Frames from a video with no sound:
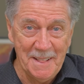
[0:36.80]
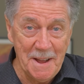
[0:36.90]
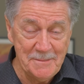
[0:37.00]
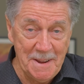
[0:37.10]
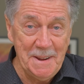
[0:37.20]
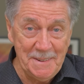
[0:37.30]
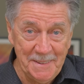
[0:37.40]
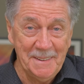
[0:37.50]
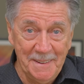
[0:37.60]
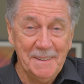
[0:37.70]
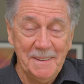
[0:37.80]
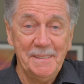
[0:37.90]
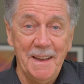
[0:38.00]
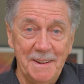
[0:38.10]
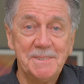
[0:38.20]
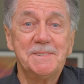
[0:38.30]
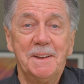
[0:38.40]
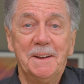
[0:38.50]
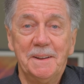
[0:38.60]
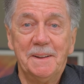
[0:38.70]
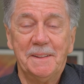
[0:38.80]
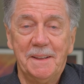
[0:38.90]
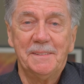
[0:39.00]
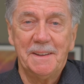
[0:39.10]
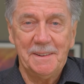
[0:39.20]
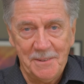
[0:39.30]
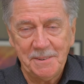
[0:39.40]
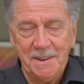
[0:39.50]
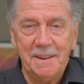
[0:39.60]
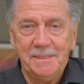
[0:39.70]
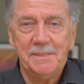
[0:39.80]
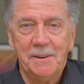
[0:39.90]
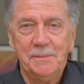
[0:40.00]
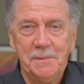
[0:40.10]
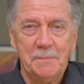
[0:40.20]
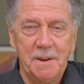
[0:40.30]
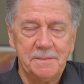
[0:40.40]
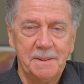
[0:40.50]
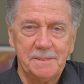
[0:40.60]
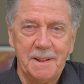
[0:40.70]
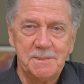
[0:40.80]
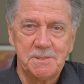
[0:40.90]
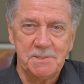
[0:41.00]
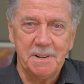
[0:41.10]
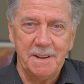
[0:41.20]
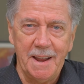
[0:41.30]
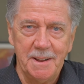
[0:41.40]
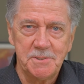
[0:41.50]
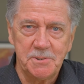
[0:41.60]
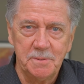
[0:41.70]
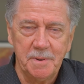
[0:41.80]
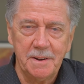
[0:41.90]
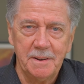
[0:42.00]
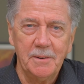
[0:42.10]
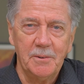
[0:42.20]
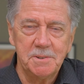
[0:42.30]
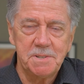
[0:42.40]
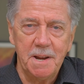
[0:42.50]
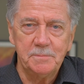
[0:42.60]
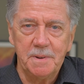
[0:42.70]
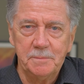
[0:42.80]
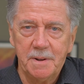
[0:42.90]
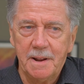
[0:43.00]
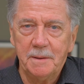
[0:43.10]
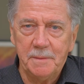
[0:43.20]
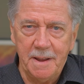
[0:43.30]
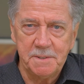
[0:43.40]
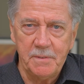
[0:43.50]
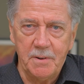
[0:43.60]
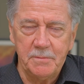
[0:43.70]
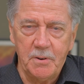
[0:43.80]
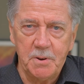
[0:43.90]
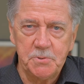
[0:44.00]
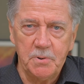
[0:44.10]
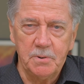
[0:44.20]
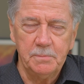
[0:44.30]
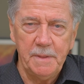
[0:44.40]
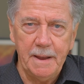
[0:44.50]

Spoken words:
I mean, that's, okay, you might think that that's a silly answer or a statement, but it's very, very true.